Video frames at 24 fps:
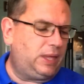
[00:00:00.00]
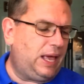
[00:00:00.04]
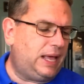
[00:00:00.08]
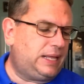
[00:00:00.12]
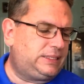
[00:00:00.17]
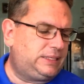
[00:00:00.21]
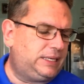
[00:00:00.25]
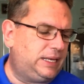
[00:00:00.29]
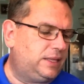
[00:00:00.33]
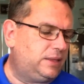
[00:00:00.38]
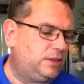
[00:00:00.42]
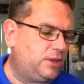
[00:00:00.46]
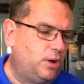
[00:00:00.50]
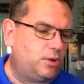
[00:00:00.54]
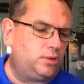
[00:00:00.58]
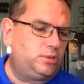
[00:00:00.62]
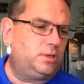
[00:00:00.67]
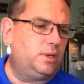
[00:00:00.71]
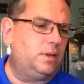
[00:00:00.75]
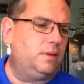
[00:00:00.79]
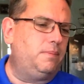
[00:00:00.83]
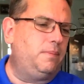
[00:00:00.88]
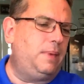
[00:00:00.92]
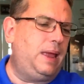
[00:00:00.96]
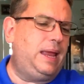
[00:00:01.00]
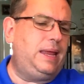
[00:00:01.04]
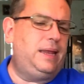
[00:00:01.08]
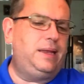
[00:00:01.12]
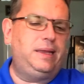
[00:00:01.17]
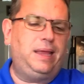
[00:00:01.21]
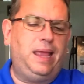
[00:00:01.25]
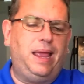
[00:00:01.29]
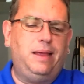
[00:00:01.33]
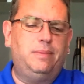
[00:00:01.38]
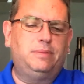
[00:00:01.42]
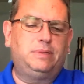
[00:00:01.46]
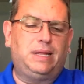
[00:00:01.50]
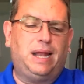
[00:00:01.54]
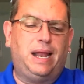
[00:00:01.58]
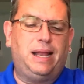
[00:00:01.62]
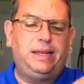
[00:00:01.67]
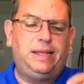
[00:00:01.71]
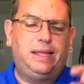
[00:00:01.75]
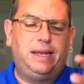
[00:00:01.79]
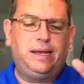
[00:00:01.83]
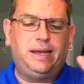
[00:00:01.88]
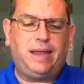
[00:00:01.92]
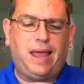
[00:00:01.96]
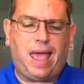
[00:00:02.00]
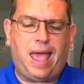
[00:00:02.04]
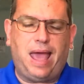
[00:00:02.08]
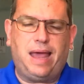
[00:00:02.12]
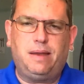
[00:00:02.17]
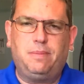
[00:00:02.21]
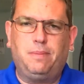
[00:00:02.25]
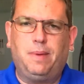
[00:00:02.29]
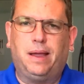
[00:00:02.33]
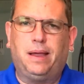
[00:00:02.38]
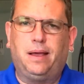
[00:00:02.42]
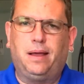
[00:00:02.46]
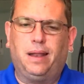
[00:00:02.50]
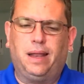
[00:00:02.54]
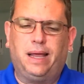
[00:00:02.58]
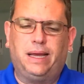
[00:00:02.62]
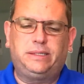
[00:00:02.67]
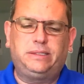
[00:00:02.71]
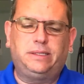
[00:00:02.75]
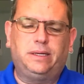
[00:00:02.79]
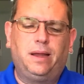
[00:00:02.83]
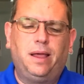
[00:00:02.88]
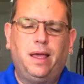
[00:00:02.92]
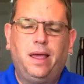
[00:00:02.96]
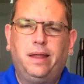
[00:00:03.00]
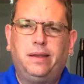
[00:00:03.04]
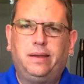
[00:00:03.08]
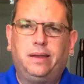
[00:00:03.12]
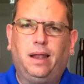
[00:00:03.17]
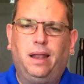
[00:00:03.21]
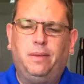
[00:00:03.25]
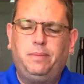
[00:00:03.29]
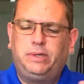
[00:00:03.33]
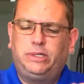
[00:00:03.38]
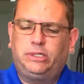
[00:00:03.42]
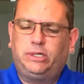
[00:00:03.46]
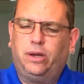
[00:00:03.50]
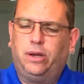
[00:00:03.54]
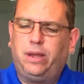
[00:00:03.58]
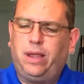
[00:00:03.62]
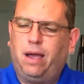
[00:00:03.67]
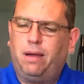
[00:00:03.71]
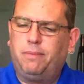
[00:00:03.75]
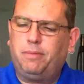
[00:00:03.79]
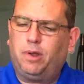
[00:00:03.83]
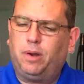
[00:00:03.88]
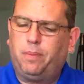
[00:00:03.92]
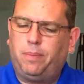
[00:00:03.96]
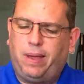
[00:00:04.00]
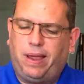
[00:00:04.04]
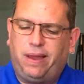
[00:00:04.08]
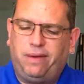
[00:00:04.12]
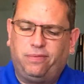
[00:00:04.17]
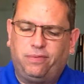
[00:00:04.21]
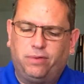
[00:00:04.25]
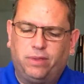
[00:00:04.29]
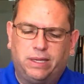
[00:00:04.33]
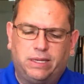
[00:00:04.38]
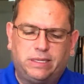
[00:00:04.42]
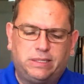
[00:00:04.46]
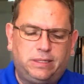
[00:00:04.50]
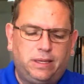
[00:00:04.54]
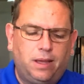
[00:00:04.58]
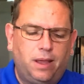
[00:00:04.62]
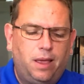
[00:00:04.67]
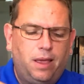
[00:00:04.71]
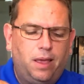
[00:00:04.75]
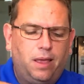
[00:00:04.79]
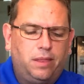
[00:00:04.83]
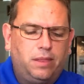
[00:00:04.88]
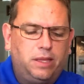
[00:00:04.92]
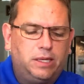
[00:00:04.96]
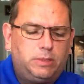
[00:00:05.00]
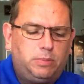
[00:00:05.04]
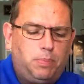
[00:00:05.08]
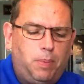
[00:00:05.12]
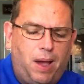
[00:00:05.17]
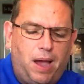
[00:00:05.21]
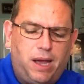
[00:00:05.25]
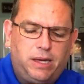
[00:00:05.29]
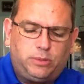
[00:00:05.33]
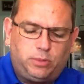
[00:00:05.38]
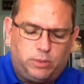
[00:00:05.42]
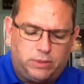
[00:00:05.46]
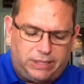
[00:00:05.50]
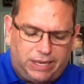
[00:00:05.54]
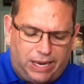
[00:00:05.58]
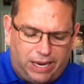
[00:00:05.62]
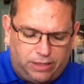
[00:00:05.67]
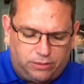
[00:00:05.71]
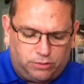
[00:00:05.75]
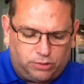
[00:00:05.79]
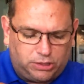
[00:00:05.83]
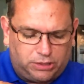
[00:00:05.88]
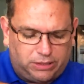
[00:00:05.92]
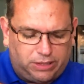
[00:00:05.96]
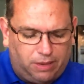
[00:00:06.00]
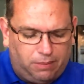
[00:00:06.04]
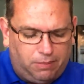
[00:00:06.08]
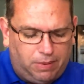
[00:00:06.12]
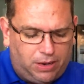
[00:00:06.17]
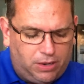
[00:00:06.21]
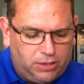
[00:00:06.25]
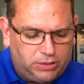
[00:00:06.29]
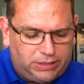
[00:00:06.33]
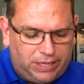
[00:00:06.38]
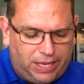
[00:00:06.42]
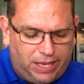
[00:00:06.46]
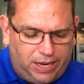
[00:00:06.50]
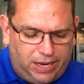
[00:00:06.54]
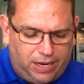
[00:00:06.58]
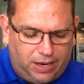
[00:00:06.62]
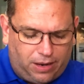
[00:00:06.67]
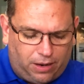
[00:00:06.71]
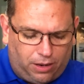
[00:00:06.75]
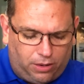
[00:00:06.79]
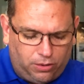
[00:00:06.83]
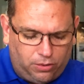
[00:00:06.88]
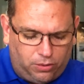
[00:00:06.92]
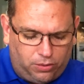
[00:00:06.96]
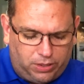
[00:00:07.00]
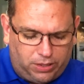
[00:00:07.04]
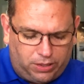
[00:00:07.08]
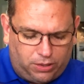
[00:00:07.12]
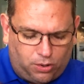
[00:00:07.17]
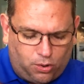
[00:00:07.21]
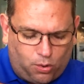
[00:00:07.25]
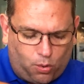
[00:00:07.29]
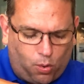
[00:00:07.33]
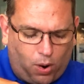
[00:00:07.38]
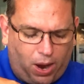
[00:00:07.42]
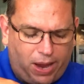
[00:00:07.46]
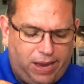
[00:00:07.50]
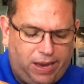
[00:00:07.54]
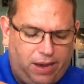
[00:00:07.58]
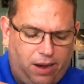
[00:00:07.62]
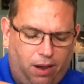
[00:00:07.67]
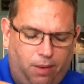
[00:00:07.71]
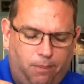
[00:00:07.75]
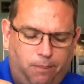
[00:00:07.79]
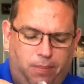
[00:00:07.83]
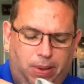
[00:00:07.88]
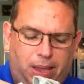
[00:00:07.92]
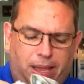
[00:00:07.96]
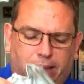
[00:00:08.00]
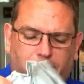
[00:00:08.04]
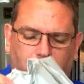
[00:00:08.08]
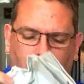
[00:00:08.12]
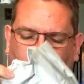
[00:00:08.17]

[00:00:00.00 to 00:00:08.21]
that's it. Those are the main games that I needed to add to my collection. Now let me show you how I'm going to pay for this. This box was interesting because it included quite a bit